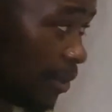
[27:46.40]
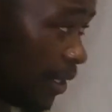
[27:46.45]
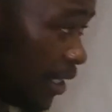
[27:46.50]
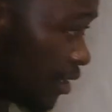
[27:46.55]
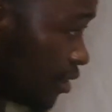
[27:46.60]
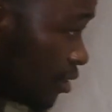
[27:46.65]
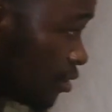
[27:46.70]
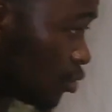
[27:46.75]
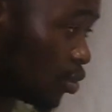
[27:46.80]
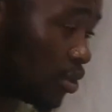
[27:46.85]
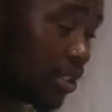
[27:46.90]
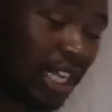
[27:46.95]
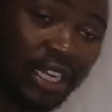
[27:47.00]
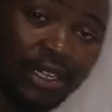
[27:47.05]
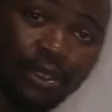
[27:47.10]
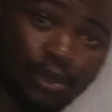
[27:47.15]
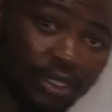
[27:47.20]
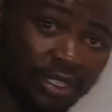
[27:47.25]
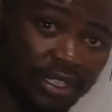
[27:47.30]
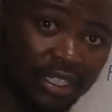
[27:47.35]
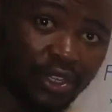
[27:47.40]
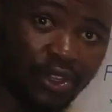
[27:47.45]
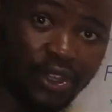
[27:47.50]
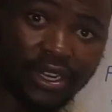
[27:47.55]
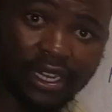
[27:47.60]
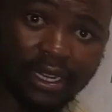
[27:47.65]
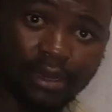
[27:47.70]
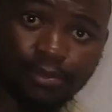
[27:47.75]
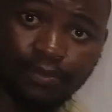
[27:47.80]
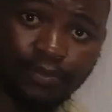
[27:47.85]
birth to Tanko
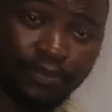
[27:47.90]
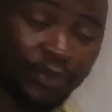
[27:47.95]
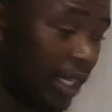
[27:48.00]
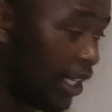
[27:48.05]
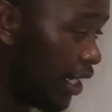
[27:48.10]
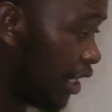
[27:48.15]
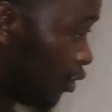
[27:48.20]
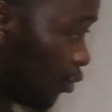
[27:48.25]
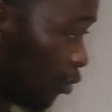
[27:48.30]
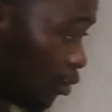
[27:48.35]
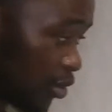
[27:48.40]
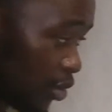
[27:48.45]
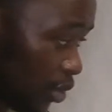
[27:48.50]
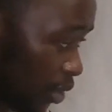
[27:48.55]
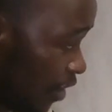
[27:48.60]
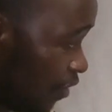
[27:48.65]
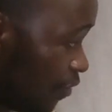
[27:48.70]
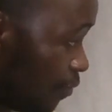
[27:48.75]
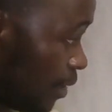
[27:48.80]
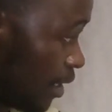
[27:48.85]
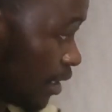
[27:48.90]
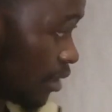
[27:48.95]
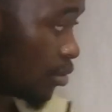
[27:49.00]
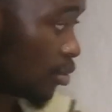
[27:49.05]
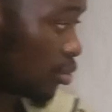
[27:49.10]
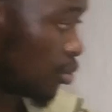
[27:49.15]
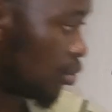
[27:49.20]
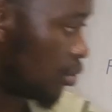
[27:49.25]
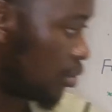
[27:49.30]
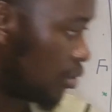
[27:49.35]
theorem. It also gives
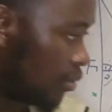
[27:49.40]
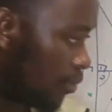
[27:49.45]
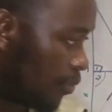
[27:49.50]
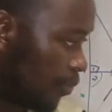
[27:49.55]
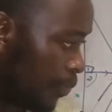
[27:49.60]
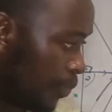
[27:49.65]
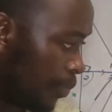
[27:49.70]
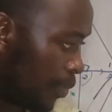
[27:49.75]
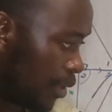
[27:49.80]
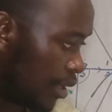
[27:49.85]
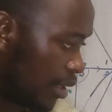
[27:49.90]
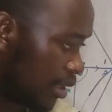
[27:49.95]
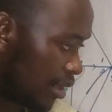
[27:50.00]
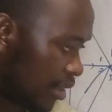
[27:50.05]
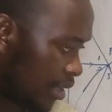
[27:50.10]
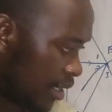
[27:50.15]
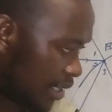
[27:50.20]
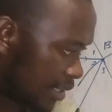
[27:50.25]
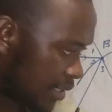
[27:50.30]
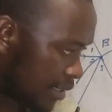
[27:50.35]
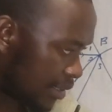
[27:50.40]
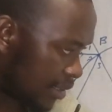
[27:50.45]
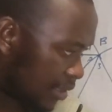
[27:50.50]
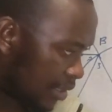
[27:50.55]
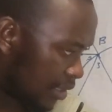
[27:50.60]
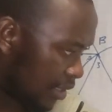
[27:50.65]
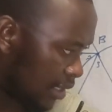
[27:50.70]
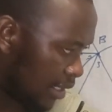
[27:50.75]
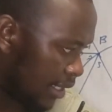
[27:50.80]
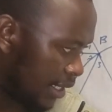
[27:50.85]
birth to this
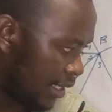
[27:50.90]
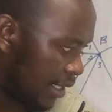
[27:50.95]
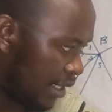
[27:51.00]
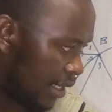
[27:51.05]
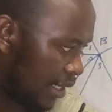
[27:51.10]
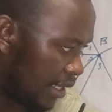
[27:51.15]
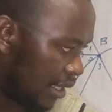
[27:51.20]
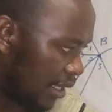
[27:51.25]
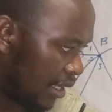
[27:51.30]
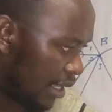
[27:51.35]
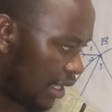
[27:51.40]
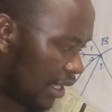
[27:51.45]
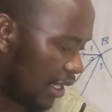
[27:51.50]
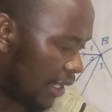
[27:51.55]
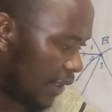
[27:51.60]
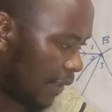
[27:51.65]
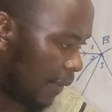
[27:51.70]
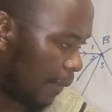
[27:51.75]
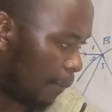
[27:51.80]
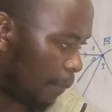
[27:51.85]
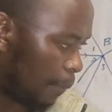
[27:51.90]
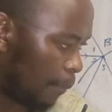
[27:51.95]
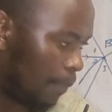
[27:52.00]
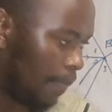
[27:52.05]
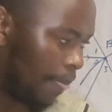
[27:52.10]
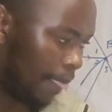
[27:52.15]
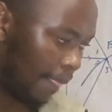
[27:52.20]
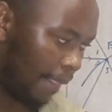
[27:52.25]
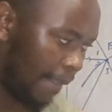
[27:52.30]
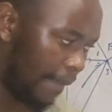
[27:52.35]

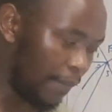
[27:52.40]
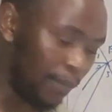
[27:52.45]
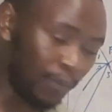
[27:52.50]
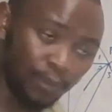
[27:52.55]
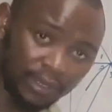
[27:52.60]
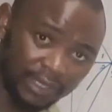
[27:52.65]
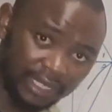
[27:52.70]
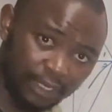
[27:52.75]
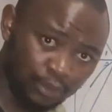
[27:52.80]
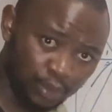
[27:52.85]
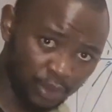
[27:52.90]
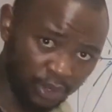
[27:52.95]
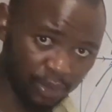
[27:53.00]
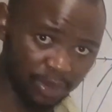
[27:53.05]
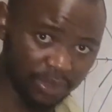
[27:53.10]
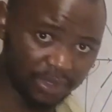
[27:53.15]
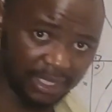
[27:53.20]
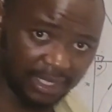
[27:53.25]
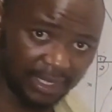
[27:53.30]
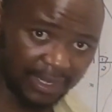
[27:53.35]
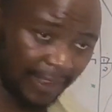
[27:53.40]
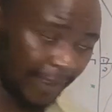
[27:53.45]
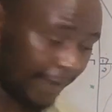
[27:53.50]
rule that we used in